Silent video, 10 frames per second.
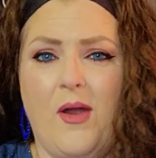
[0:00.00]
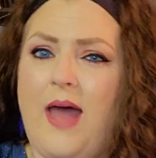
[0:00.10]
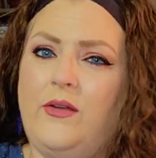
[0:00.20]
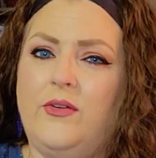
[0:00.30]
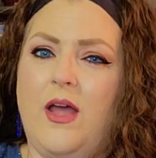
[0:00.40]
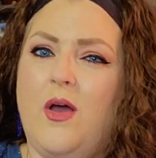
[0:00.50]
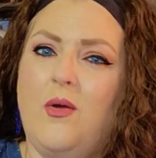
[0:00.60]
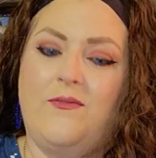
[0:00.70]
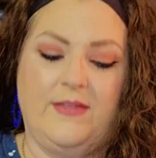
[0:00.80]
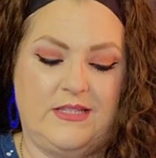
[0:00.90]
I don't know
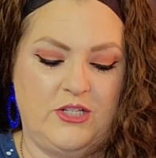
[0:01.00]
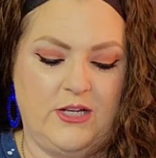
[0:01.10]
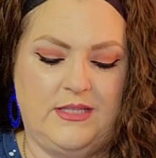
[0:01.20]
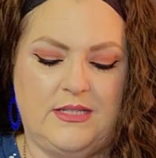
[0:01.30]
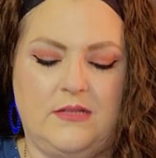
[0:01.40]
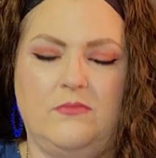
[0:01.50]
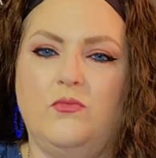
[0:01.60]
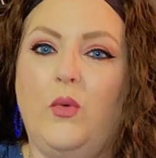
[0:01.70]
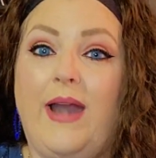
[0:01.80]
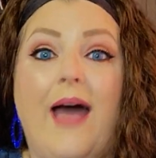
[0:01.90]
if it's just
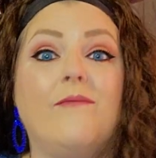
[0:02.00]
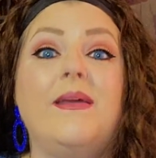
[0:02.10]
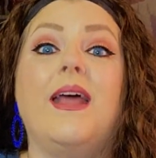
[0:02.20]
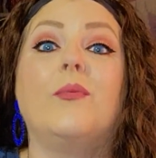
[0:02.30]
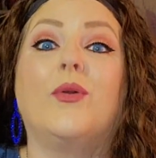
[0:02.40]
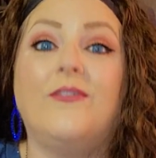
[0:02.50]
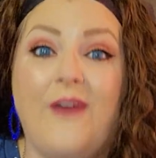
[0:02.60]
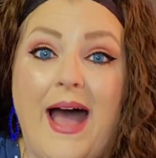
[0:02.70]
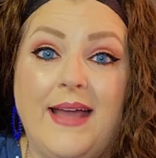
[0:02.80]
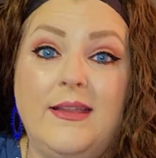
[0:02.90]
when I've been able to
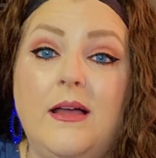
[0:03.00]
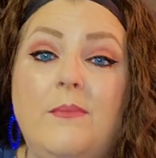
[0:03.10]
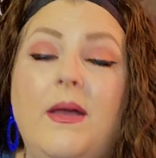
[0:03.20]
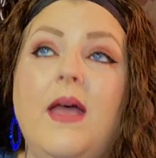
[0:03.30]
find them,